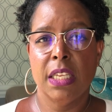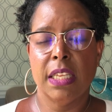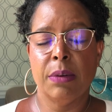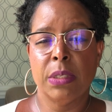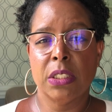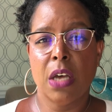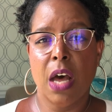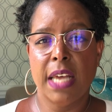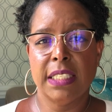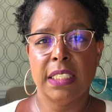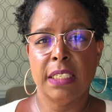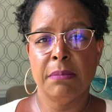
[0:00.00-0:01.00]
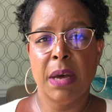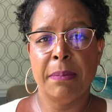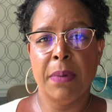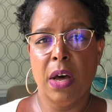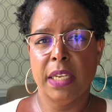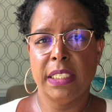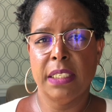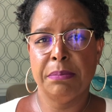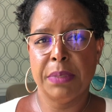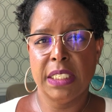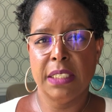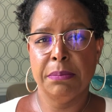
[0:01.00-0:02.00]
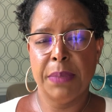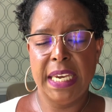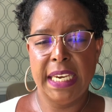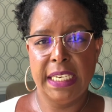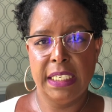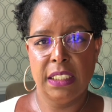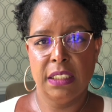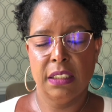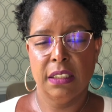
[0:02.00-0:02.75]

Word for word: that was causing my body to be in pain.